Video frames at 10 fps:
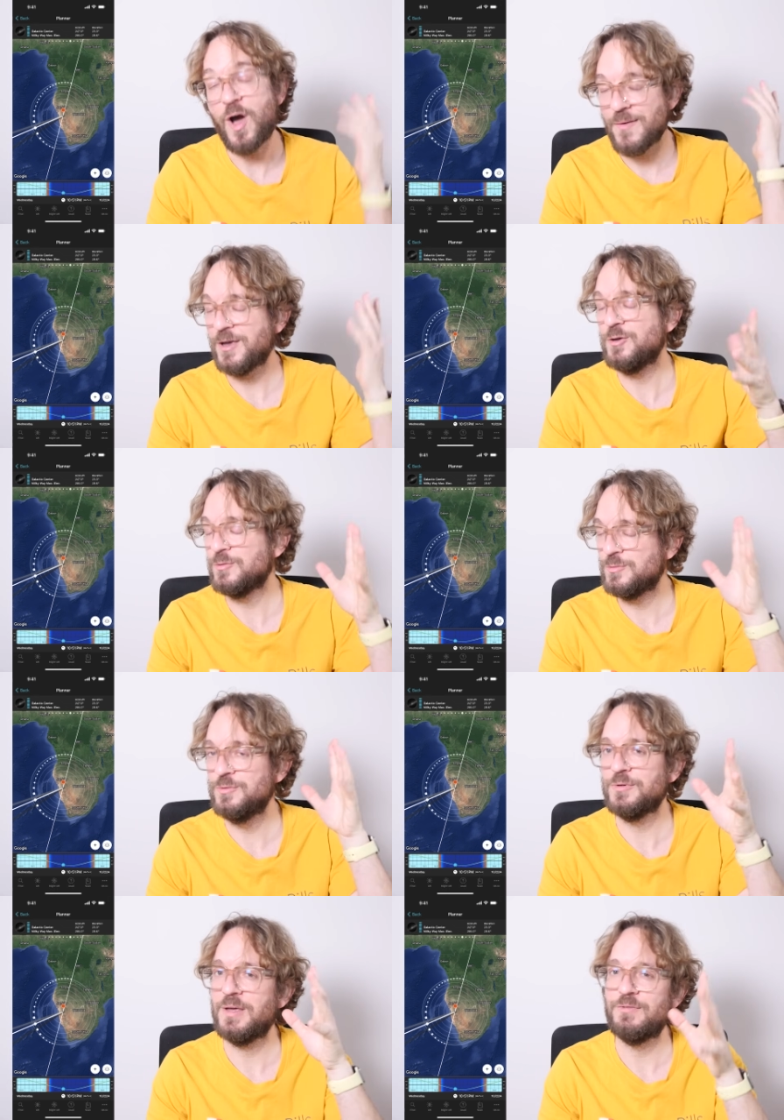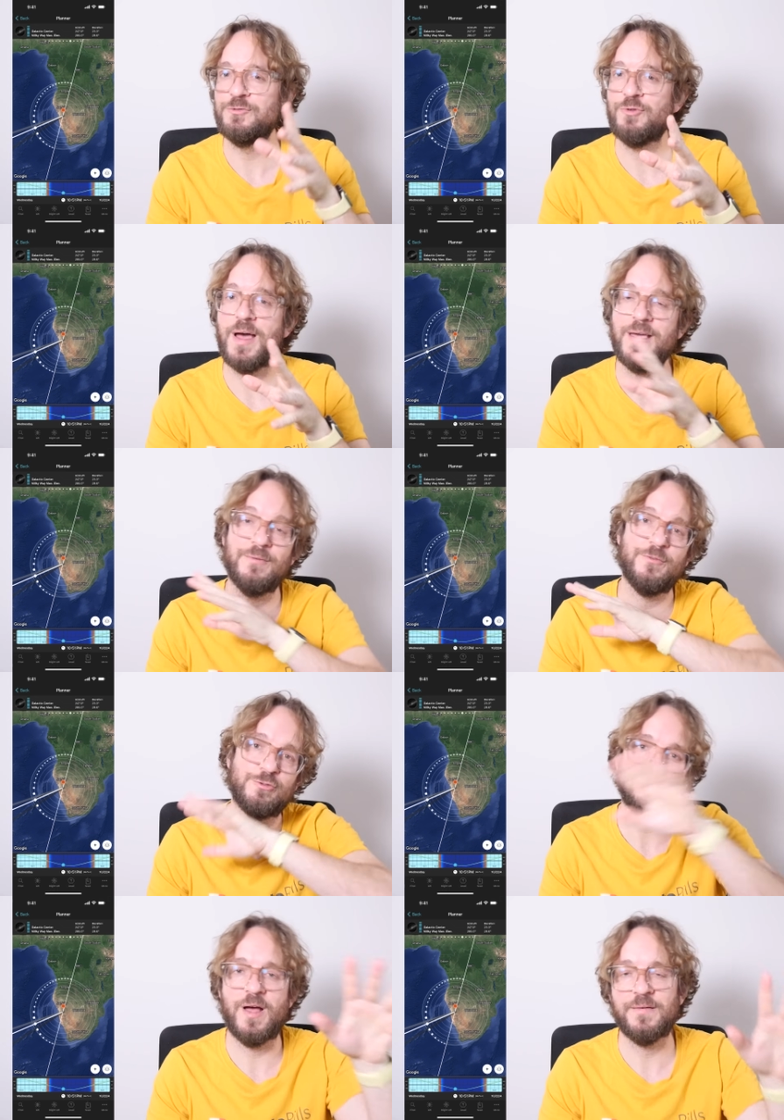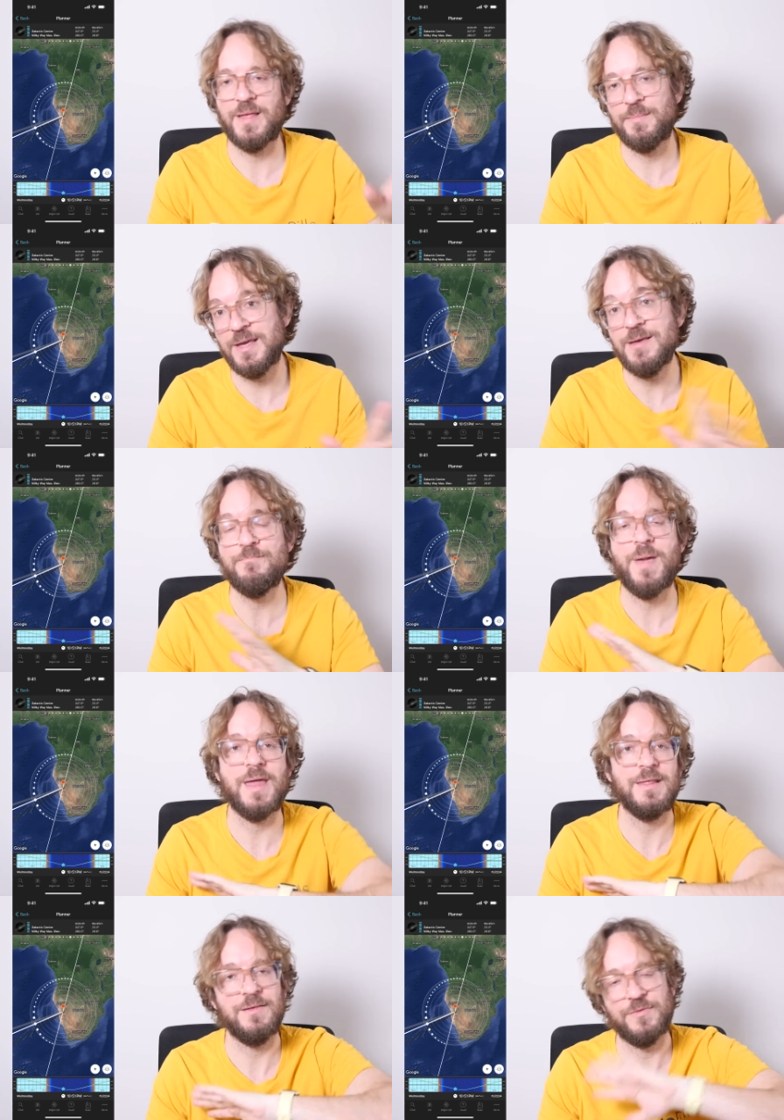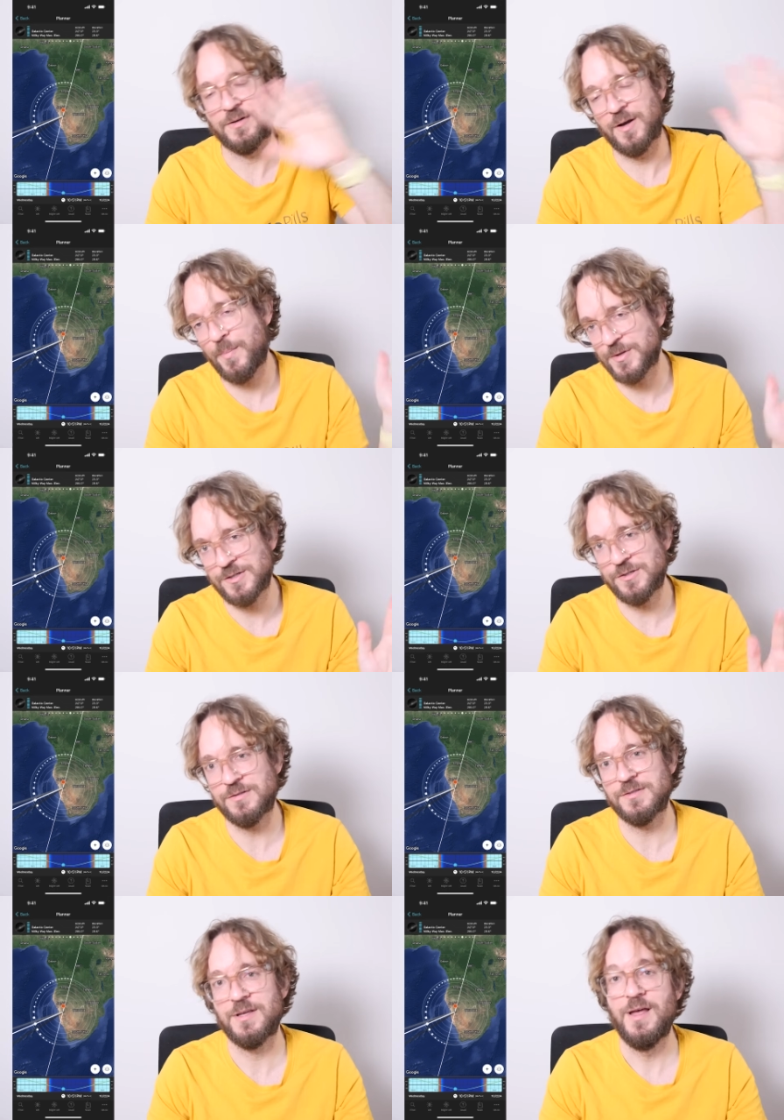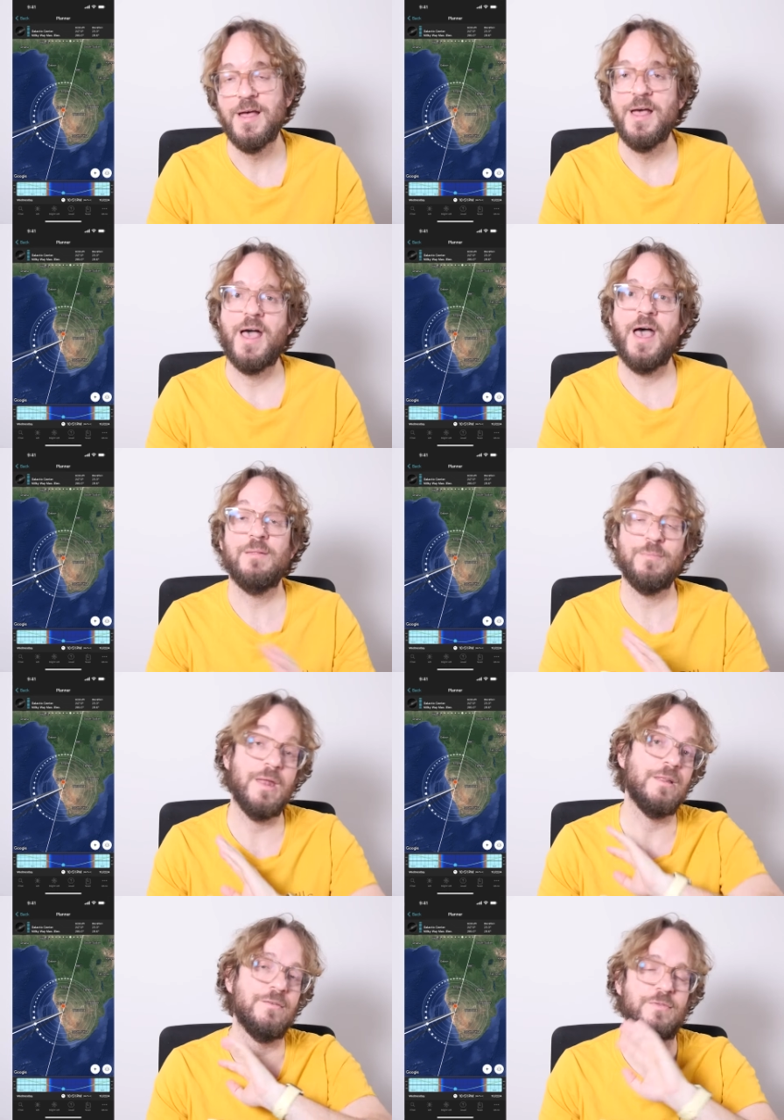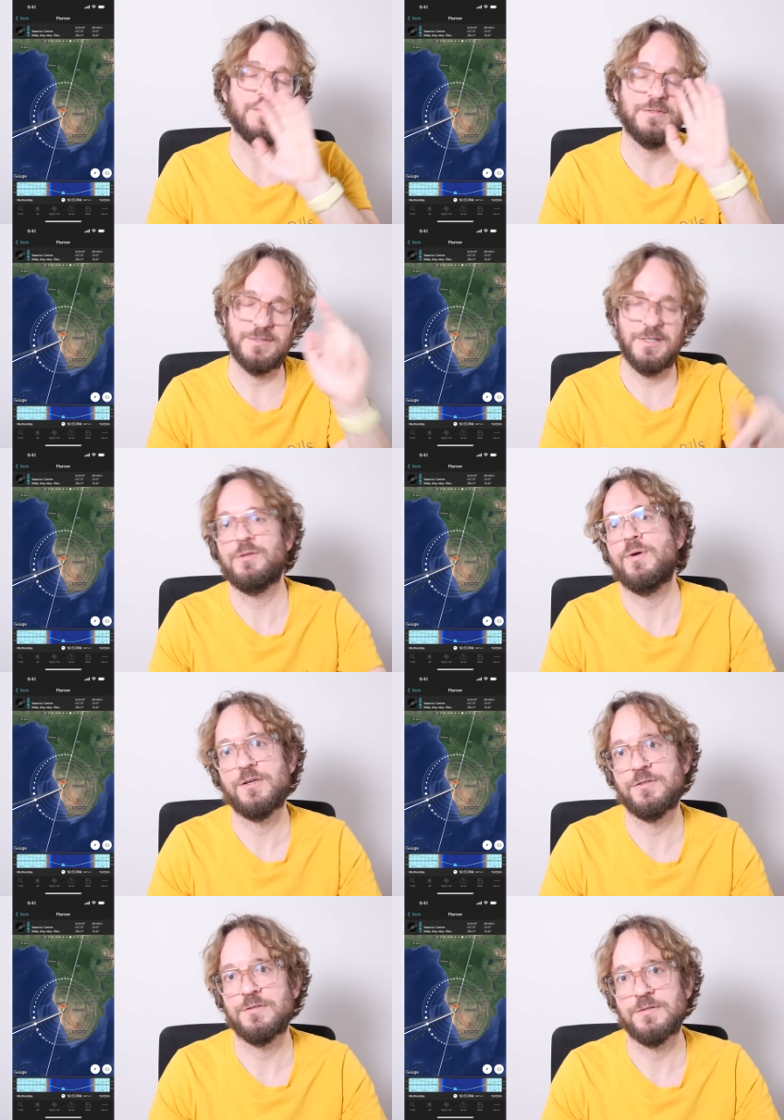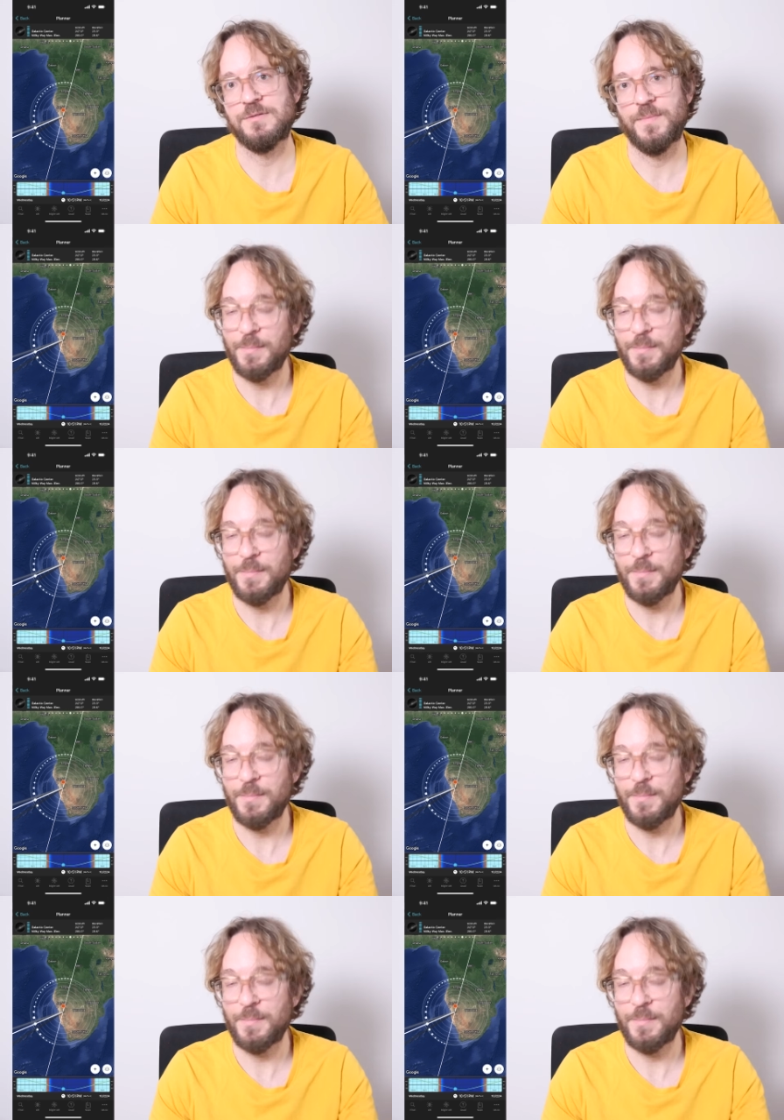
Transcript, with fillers: I invite you to give it a try and photograph them in many different compositions and many different situations.